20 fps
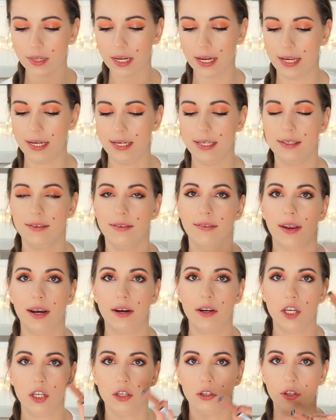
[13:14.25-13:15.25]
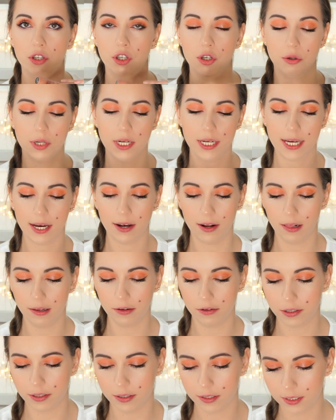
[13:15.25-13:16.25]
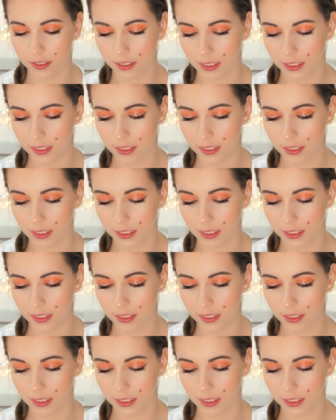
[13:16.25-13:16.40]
and it's a very nudie color,